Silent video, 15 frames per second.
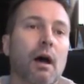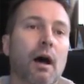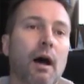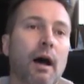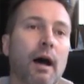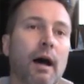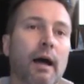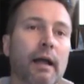
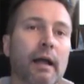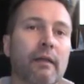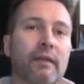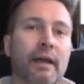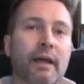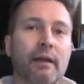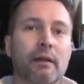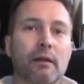
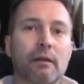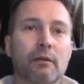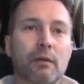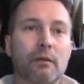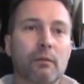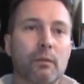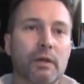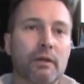And then...
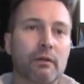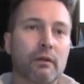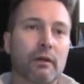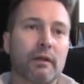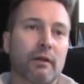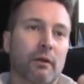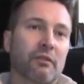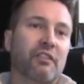when you
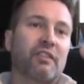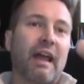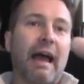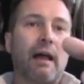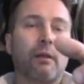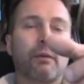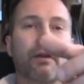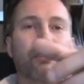look, you know,
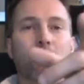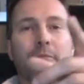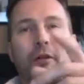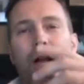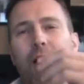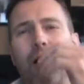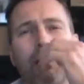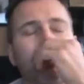salaries and
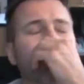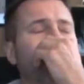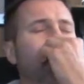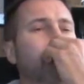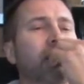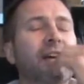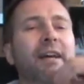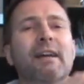oh,
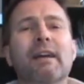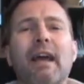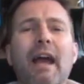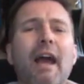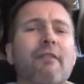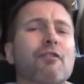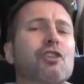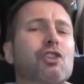dude,
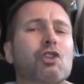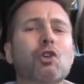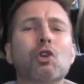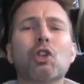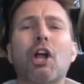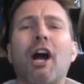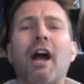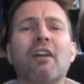every
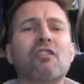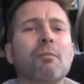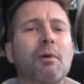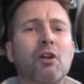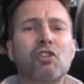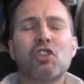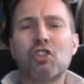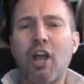school lies
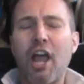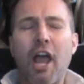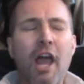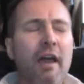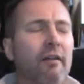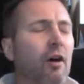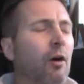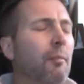about stuff.
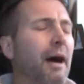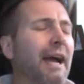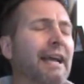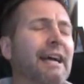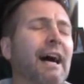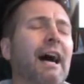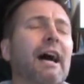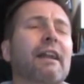Oh
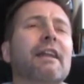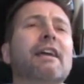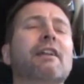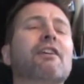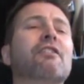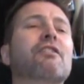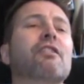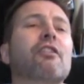my God,
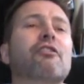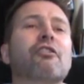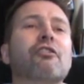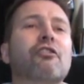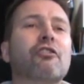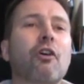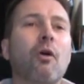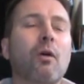it is such
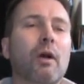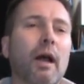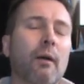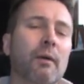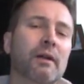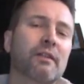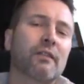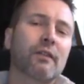a joke.
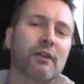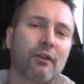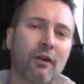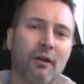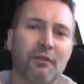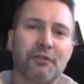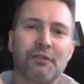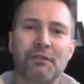I went to the
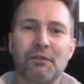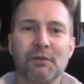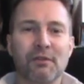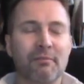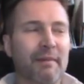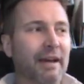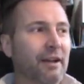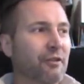Carlson
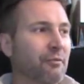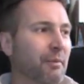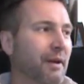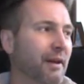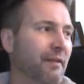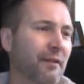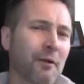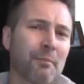School of
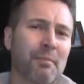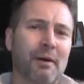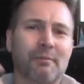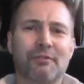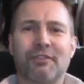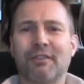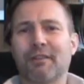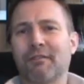Management, and they were
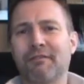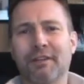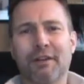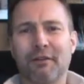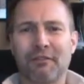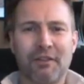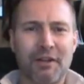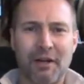publishing their
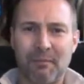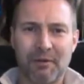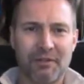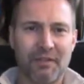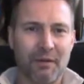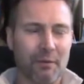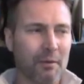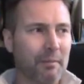figures on how
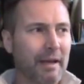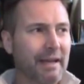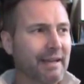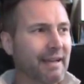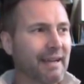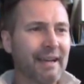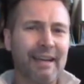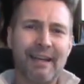much they were
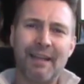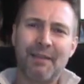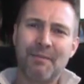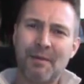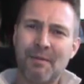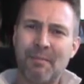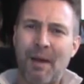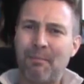making. And
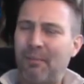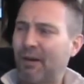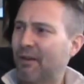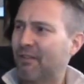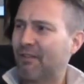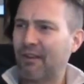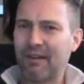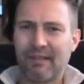then me and my
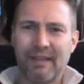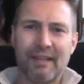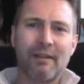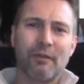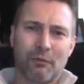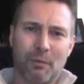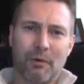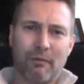buddy started, like,
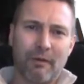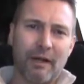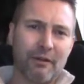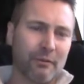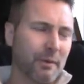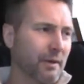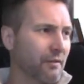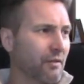because we were
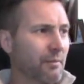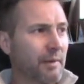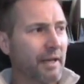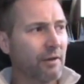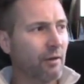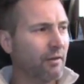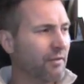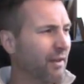graduating, some
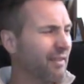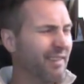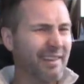head office.